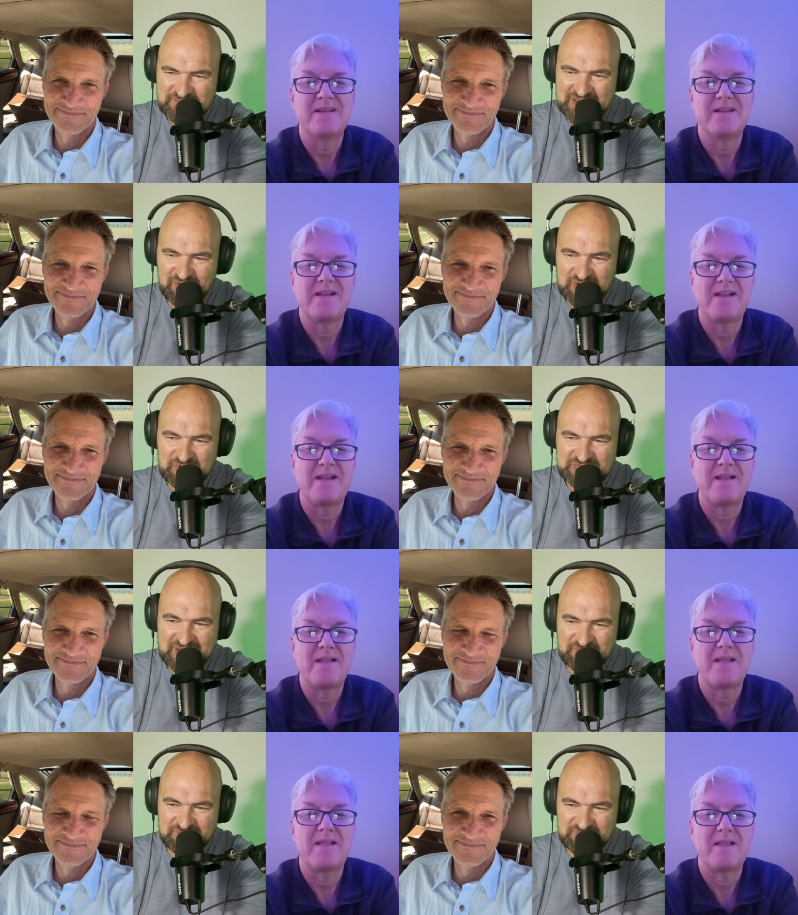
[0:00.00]
Speaker 1: man, way to put
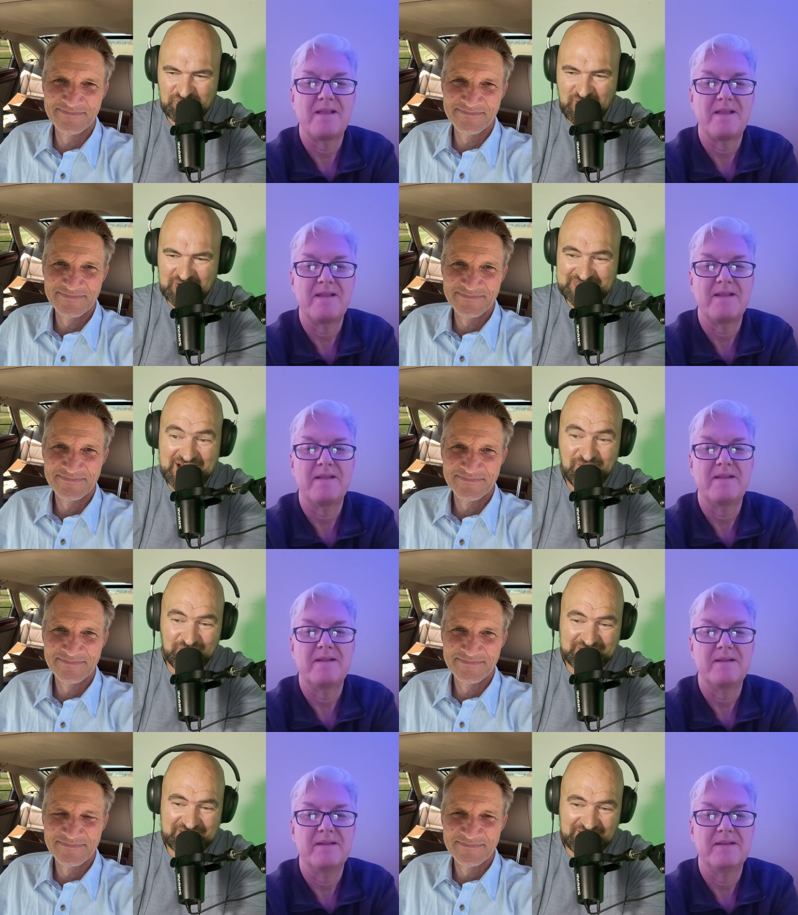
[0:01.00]
that that
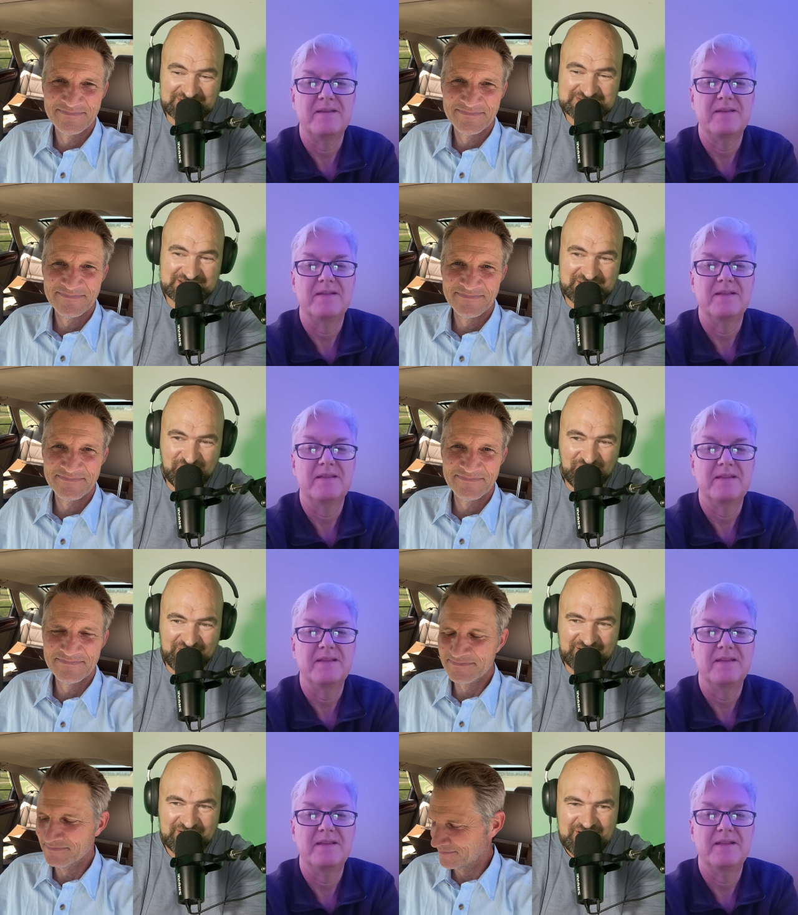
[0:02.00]
work in on a Sunday
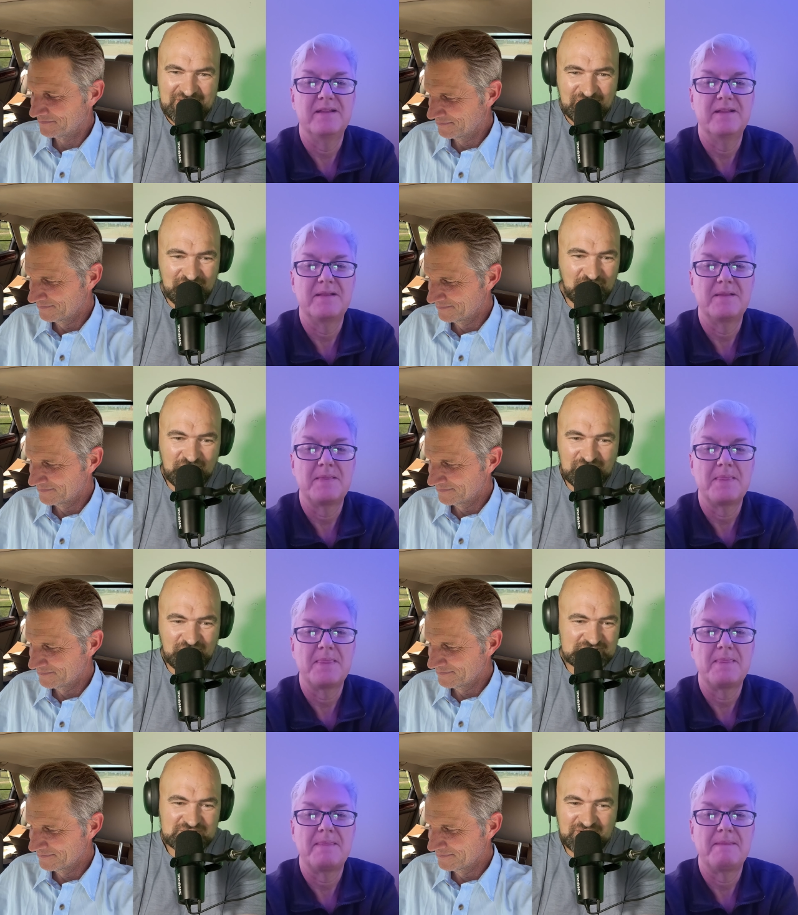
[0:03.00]
morning. What,
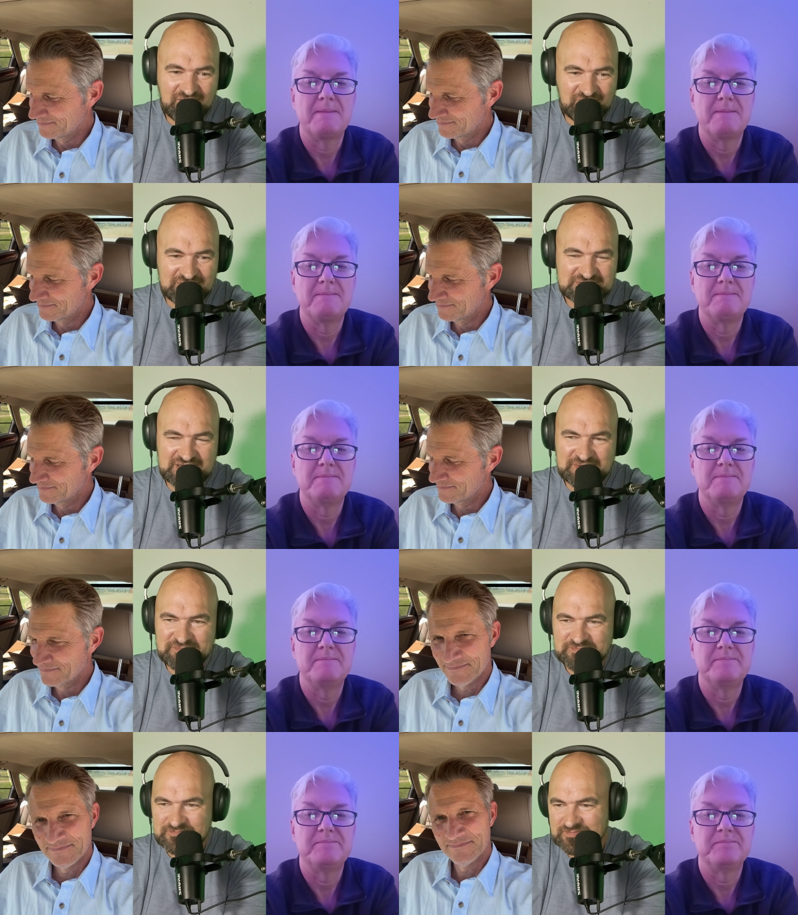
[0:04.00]
what's going on? What are you seeing?
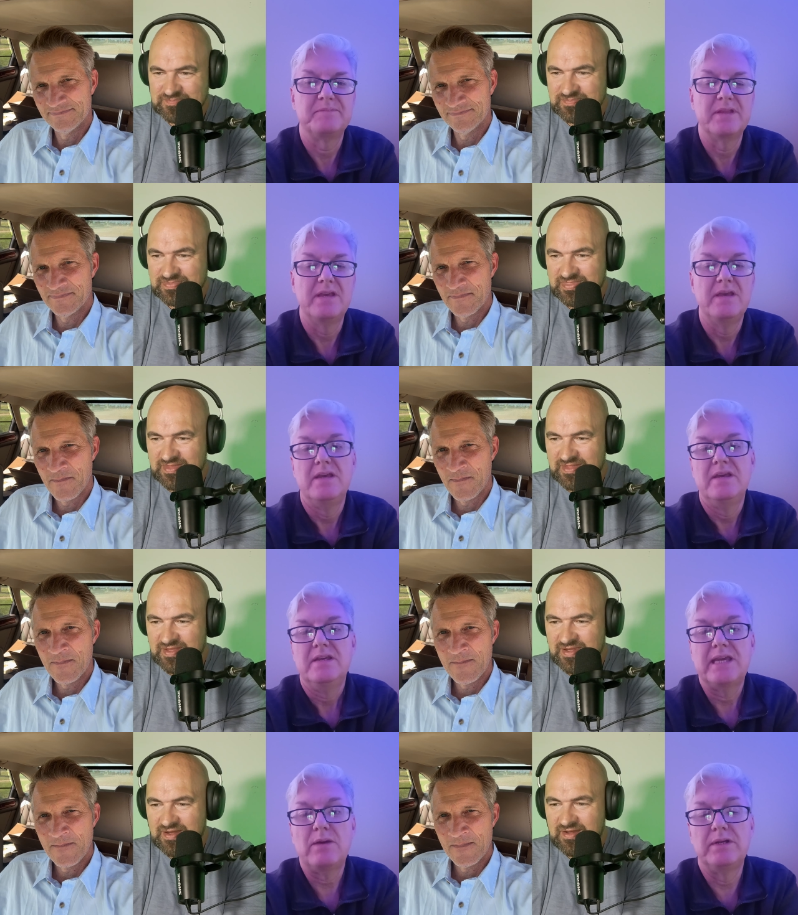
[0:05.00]

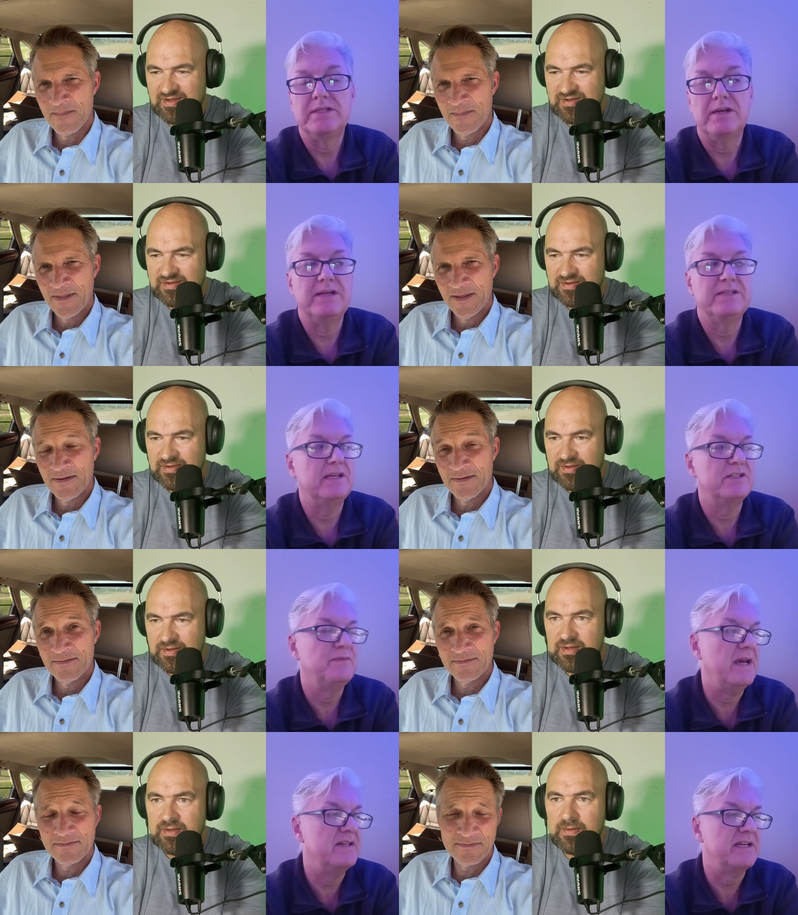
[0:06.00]
Speaker 2: Yeah, well, you know, it,
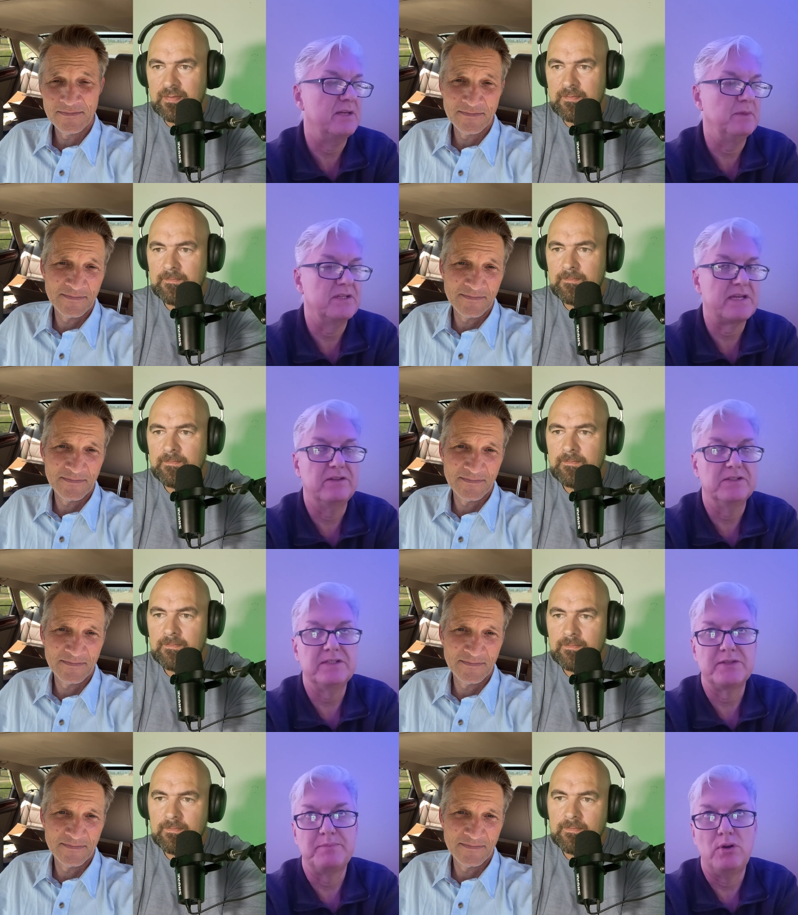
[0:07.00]
it's fascinating because I looked
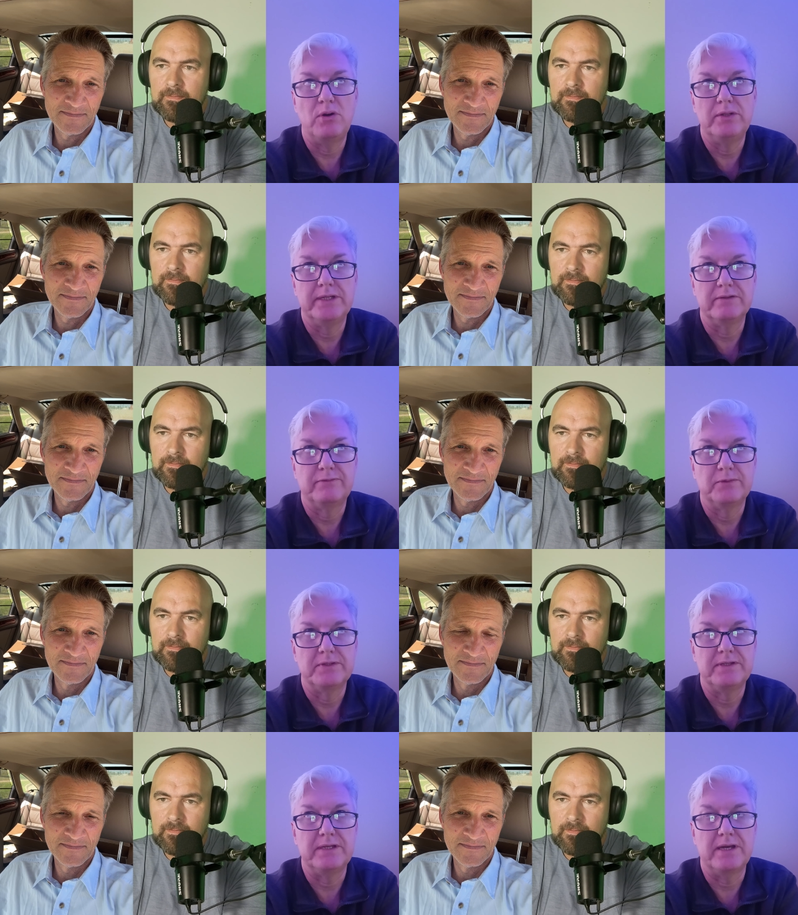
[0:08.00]
at the polling
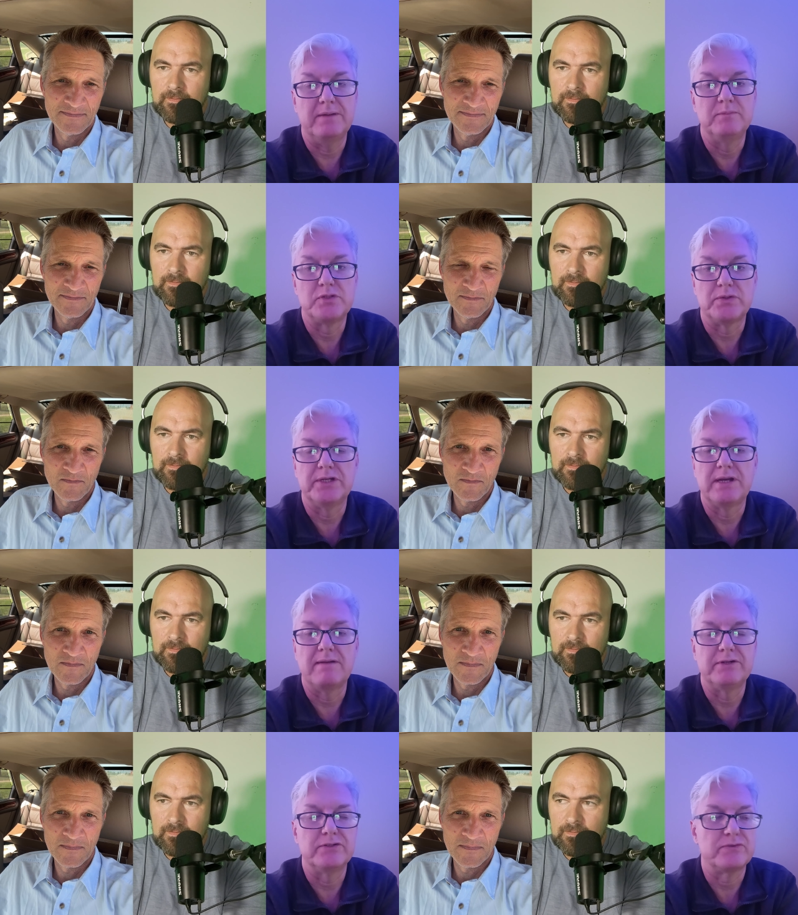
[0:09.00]
for the uh, Missouri
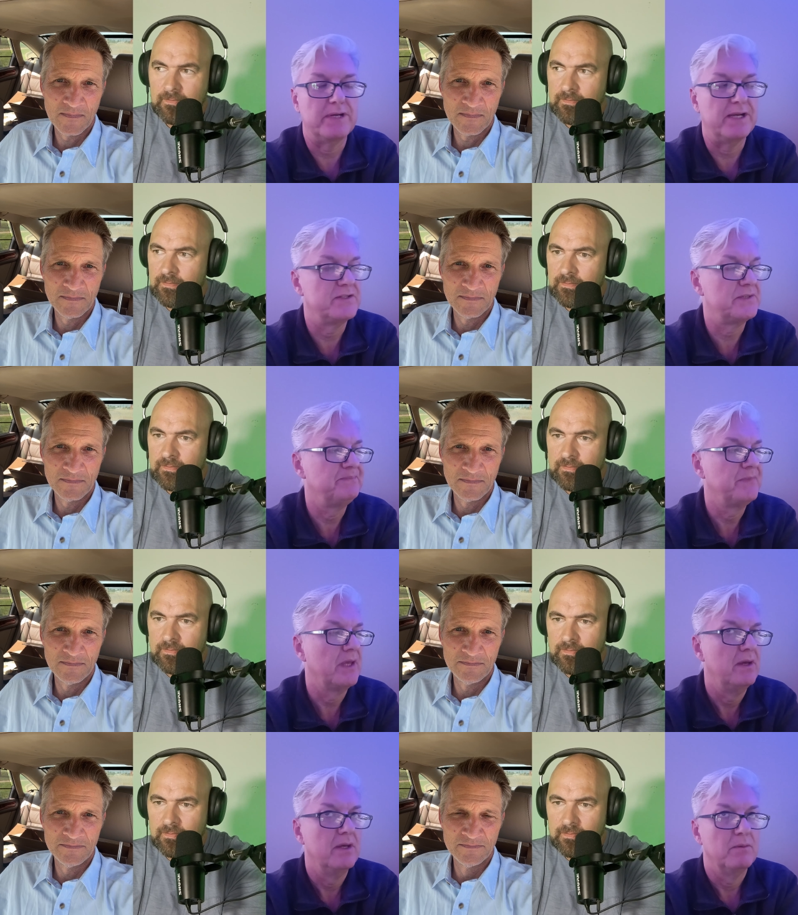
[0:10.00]
governor's race,
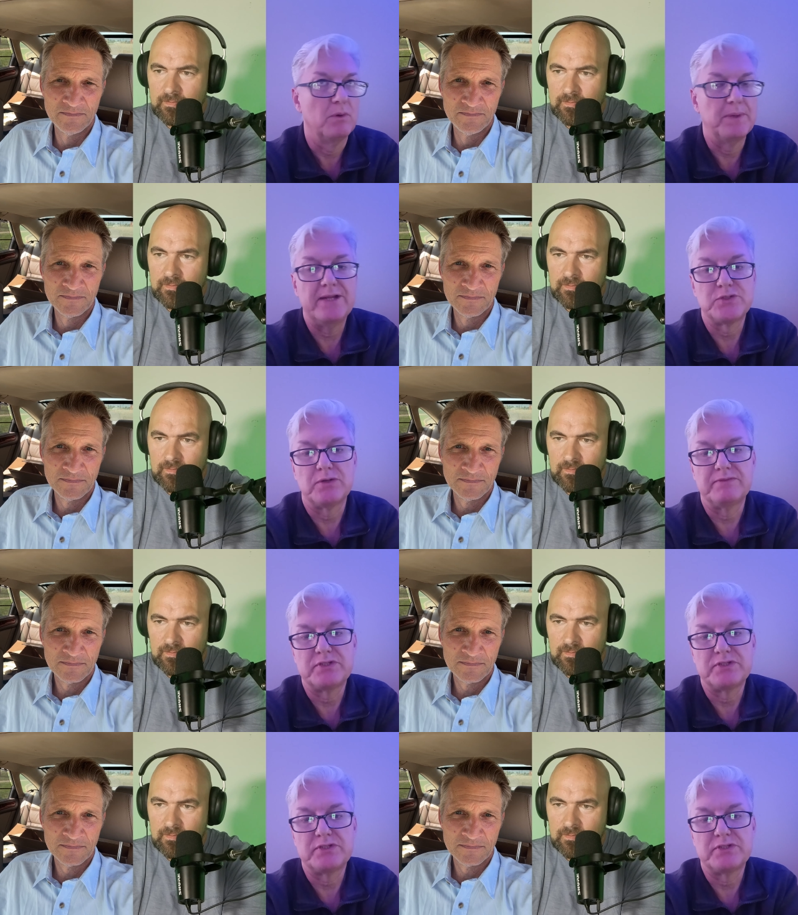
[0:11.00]
where we had sort of a